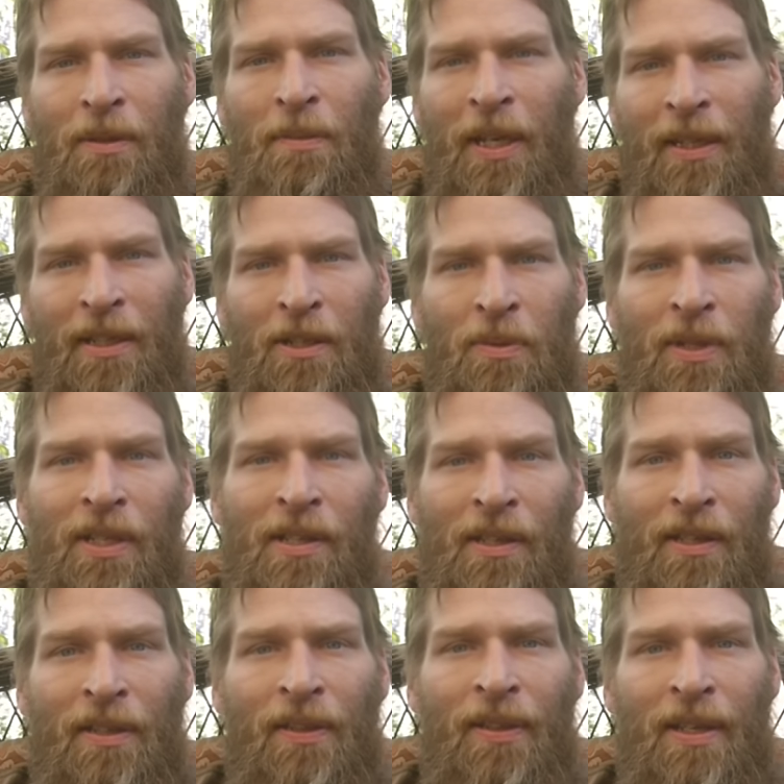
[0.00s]
to make this
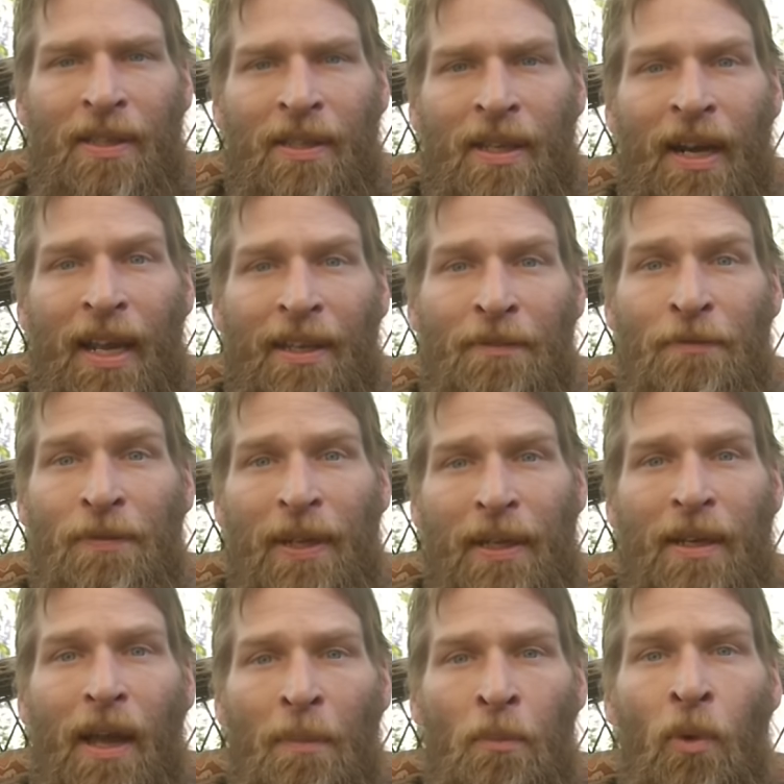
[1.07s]
resistant to this, then I can feed
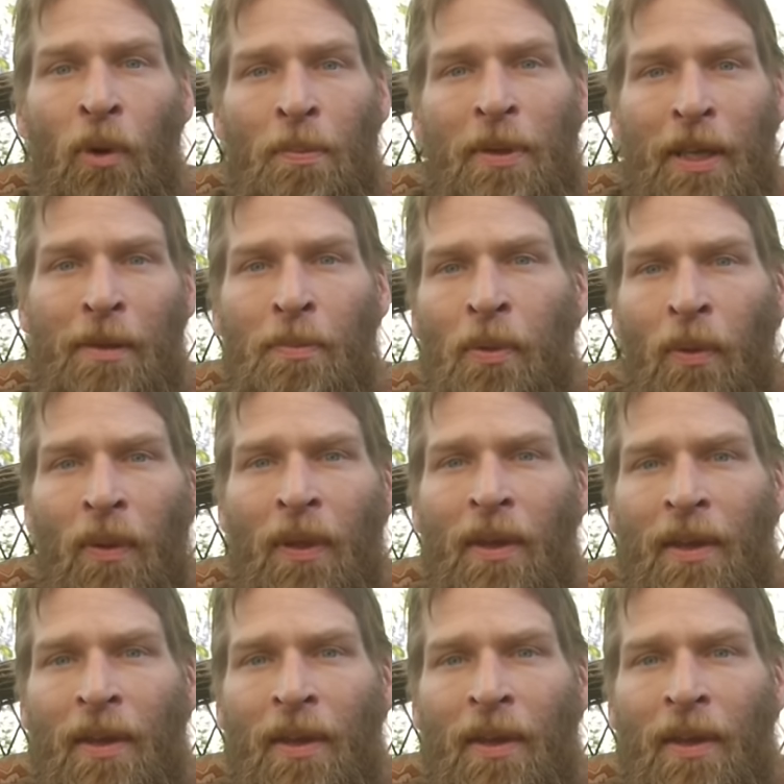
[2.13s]
more people.